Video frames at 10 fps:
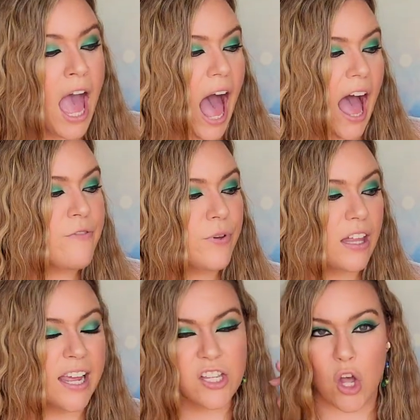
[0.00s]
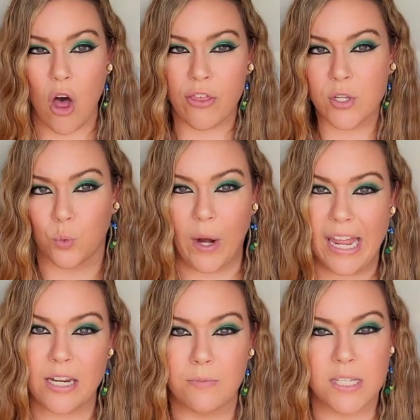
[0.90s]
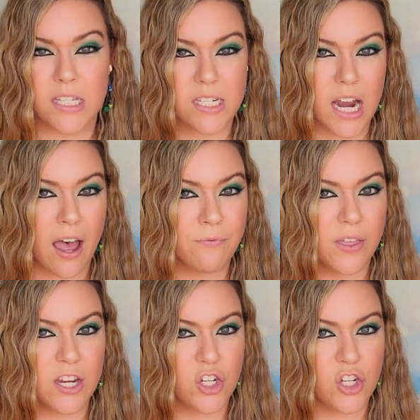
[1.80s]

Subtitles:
I feel like it's all this random stuff that has